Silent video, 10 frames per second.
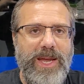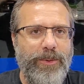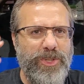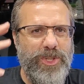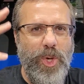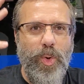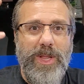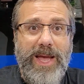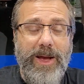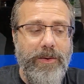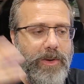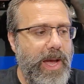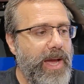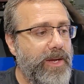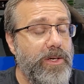It was so loud.
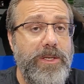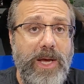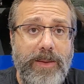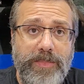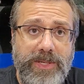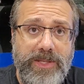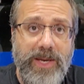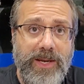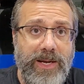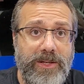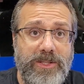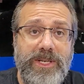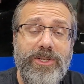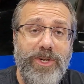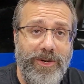I could not beat that guy unless
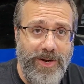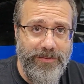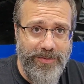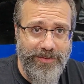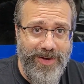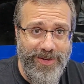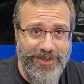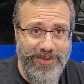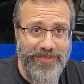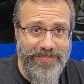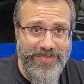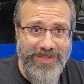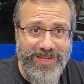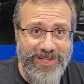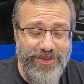I turned off the volume.
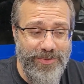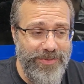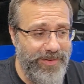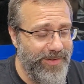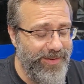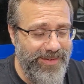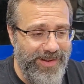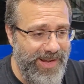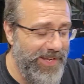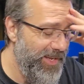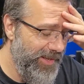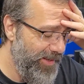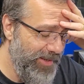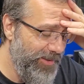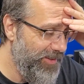The
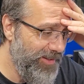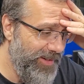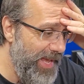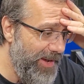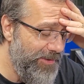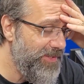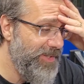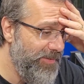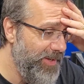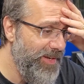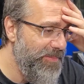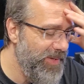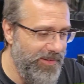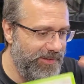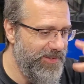loudness of him
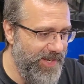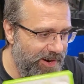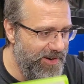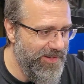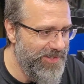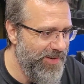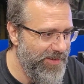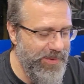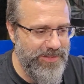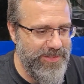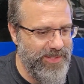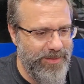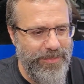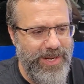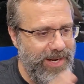and the scariness of him, I just
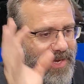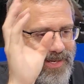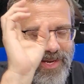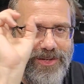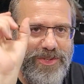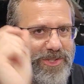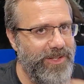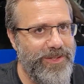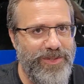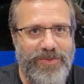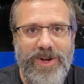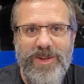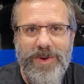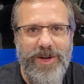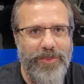said, man, I gotta shut this
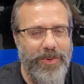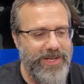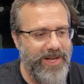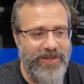volume all the way down.